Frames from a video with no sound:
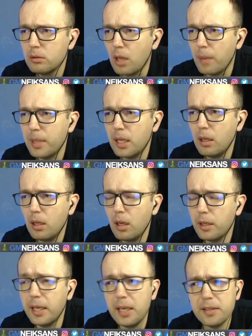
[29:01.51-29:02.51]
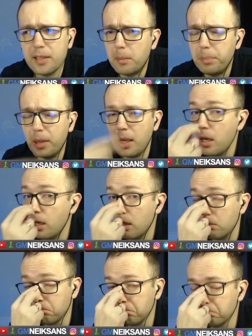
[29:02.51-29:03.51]
I mean, he's gonna
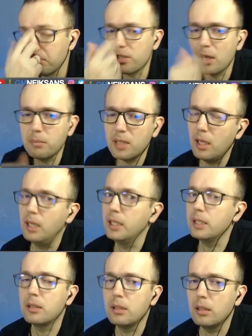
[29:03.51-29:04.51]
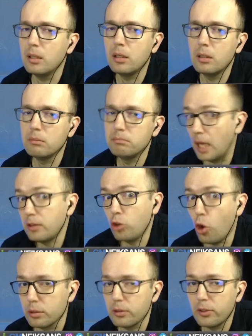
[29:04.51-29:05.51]
play something like, I
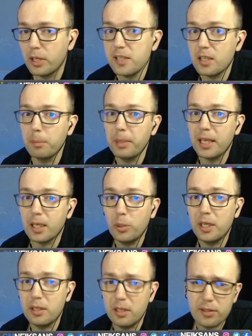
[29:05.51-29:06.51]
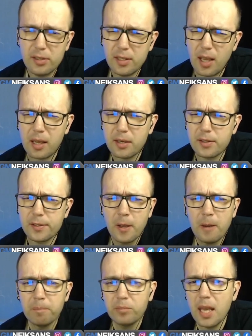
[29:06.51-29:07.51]
thought he's gonna play queen d6,
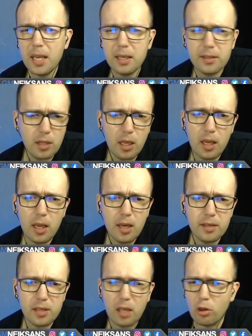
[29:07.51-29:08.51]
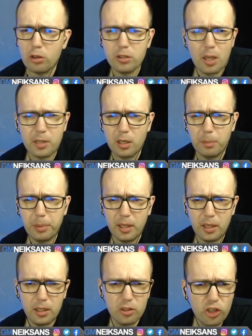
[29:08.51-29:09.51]
takes. I thought I'm gonna
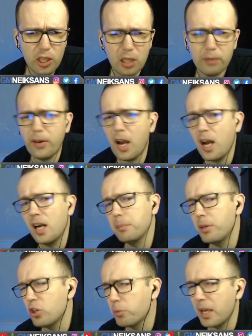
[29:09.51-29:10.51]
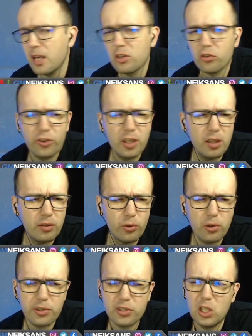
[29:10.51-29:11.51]
play g5, bishop h3,
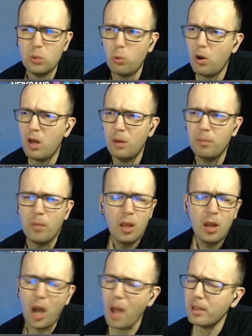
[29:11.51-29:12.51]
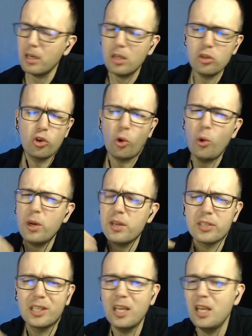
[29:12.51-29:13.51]
rook c1. I'm gonna enjoy
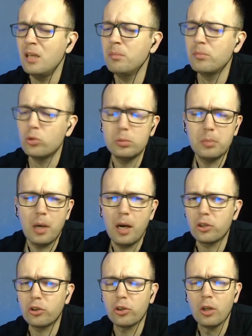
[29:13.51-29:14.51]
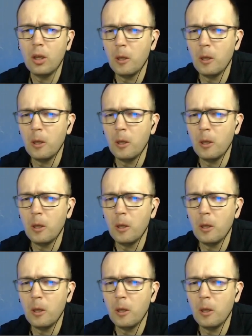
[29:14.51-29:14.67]
this game too much.